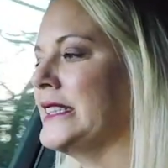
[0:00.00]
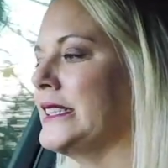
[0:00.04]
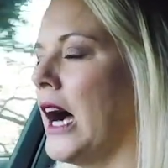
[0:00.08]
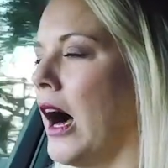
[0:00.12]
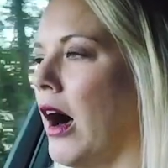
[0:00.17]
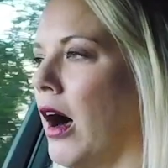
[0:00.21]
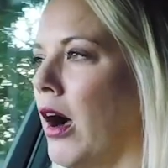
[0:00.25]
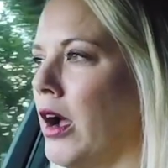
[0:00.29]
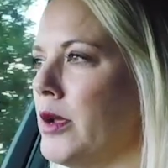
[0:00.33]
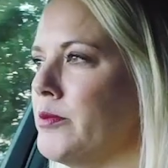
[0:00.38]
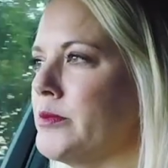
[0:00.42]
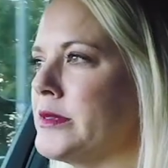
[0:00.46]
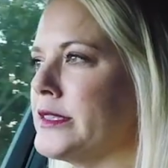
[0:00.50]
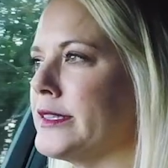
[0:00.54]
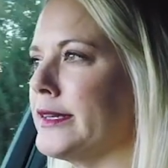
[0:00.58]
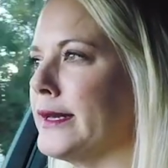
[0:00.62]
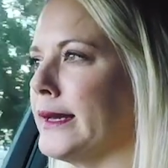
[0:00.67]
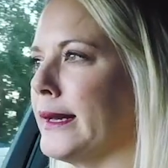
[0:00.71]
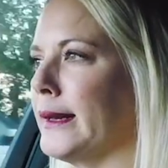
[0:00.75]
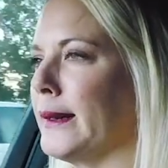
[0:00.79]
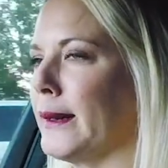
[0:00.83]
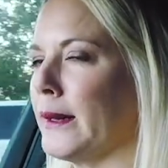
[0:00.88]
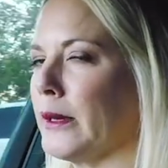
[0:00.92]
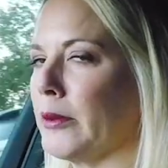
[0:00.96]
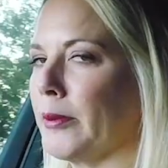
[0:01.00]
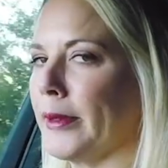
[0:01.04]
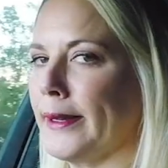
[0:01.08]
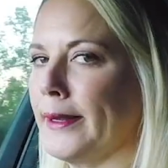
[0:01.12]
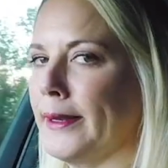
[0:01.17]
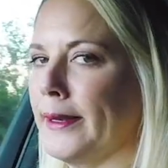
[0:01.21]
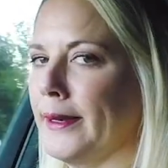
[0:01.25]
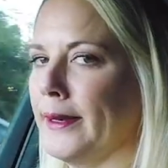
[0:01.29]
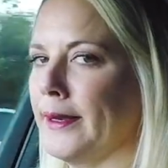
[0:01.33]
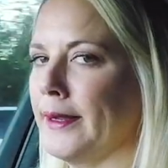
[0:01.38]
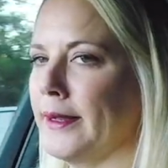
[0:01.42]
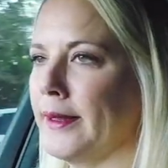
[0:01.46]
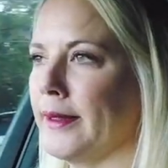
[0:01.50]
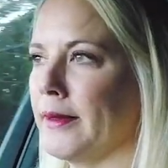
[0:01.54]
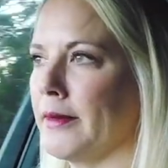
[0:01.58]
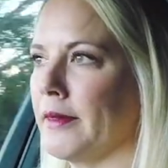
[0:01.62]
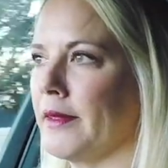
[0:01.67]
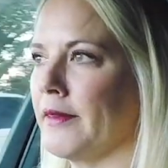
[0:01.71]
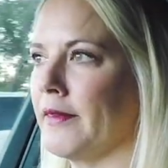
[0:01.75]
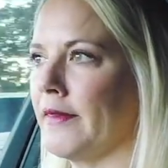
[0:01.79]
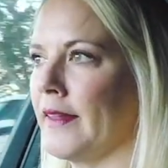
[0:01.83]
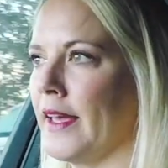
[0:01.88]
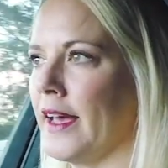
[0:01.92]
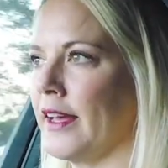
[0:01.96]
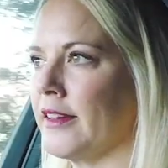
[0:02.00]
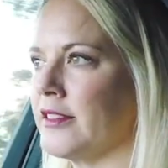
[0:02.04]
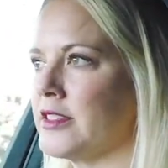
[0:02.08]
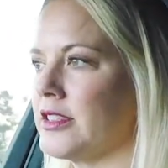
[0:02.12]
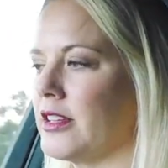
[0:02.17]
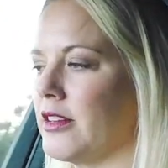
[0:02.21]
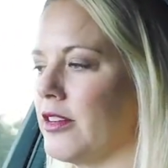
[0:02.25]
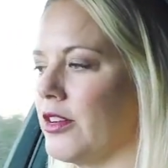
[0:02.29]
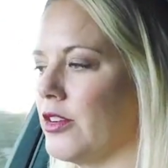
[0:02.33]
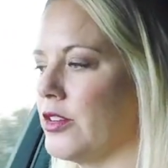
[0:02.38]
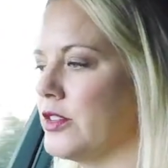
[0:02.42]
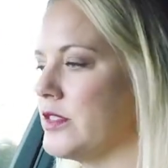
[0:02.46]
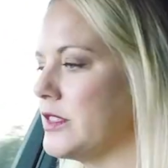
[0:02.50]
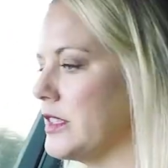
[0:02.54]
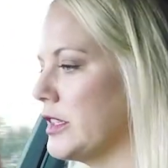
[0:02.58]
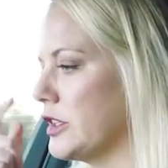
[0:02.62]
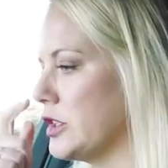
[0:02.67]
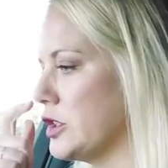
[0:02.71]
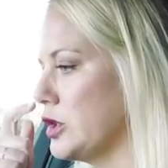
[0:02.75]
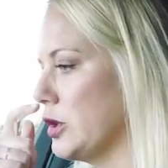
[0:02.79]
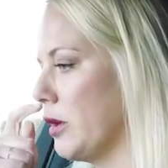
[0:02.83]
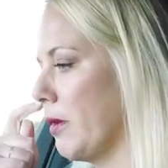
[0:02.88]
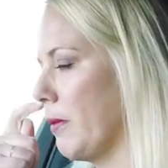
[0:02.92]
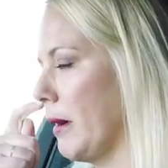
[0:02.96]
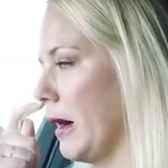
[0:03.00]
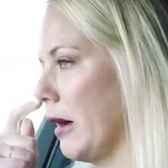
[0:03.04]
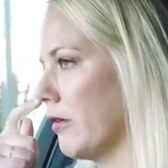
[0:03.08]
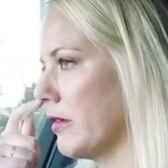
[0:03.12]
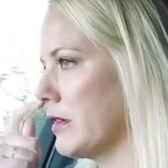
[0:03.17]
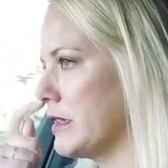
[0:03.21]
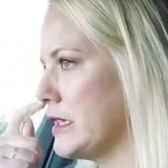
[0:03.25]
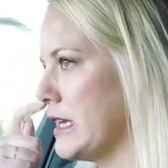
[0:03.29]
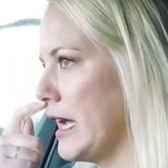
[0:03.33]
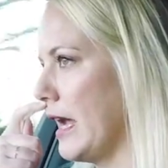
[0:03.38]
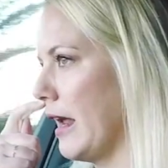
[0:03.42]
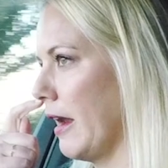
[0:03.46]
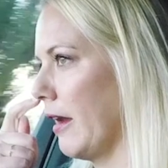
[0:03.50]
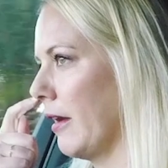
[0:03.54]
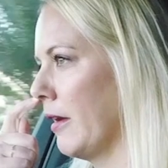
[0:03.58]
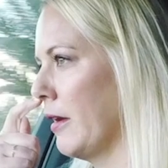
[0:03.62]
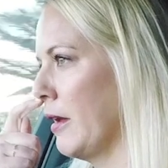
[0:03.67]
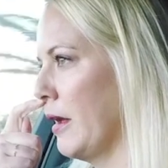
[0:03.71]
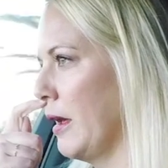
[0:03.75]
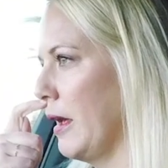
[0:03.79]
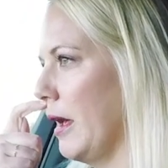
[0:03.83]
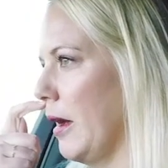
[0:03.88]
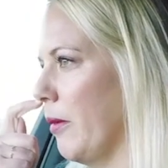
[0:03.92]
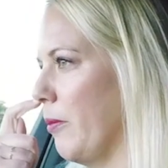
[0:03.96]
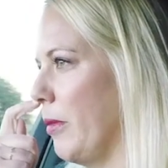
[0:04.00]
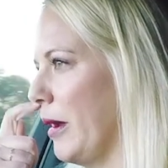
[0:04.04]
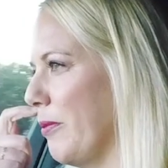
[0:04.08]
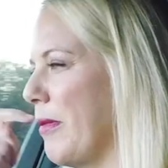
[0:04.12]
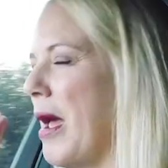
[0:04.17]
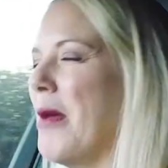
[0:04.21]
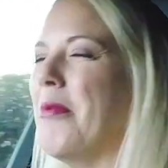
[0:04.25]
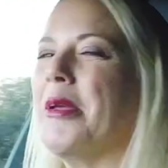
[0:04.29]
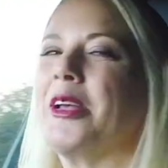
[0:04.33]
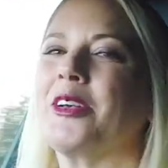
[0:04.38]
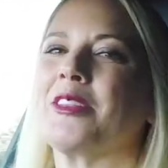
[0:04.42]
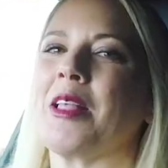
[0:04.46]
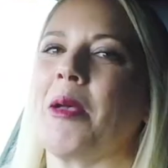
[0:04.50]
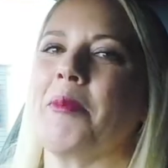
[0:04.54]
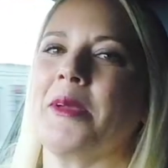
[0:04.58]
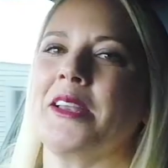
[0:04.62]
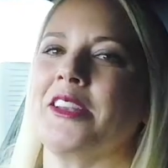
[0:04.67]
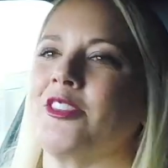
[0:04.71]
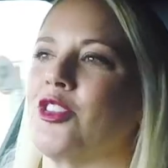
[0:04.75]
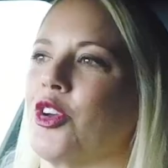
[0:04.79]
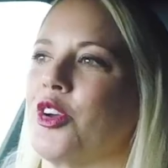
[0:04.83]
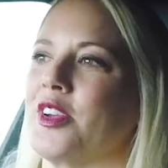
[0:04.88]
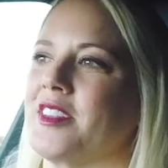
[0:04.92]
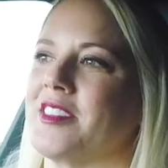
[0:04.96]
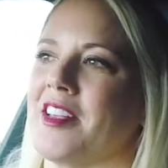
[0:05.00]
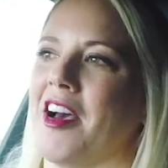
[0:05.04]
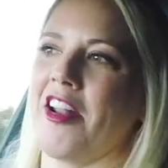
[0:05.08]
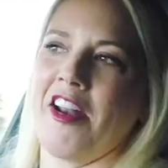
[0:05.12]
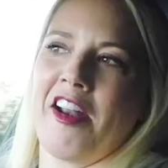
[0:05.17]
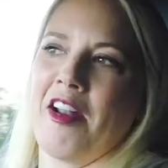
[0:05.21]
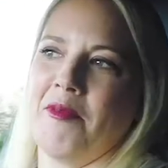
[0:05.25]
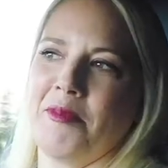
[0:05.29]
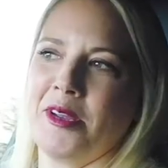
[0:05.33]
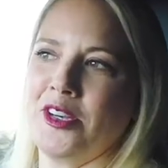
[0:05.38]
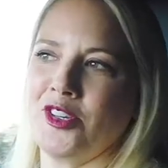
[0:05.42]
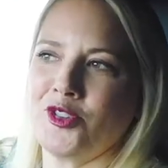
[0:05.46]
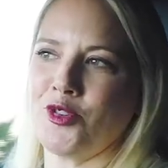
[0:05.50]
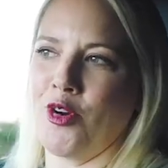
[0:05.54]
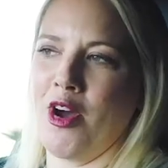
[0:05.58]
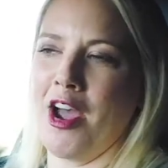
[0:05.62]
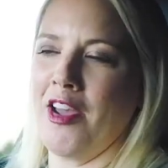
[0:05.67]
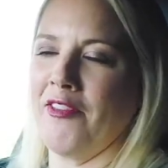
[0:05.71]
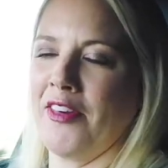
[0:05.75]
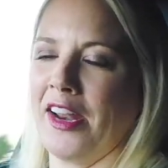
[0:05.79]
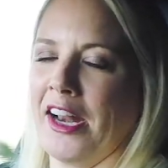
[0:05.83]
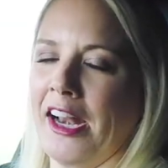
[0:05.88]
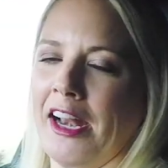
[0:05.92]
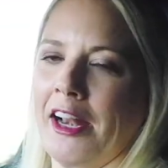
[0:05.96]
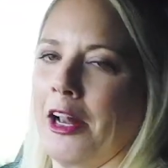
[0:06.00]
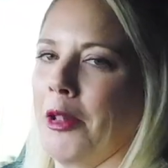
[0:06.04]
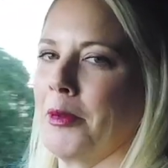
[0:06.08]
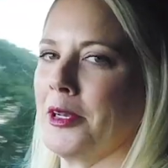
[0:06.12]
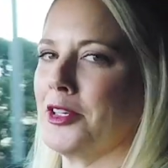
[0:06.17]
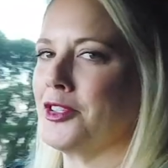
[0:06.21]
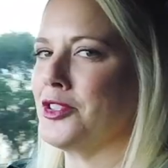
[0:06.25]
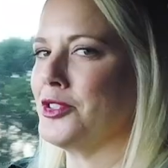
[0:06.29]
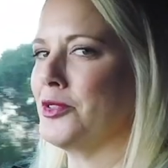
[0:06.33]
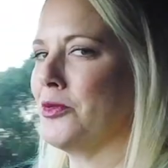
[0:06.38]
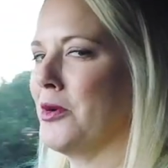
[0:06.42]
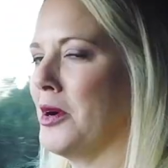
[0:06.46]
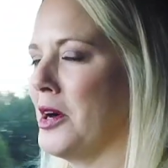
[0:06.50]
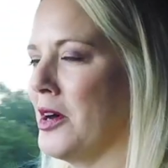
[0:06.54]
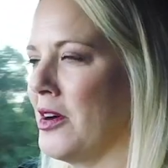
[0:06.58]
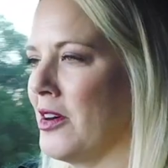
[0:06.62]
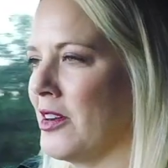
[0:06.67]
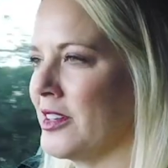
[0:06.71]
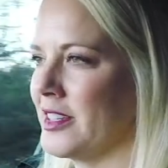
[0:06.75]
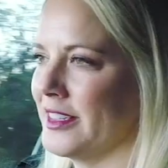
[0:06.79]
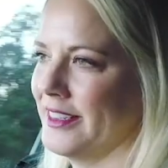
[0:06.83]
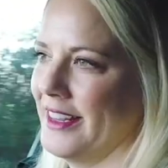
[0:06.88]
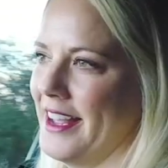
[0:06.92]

I'm sitting a little bit higher than that, closer to about 10. But maybe because I've been so excited, I've been driving a little bit too hard.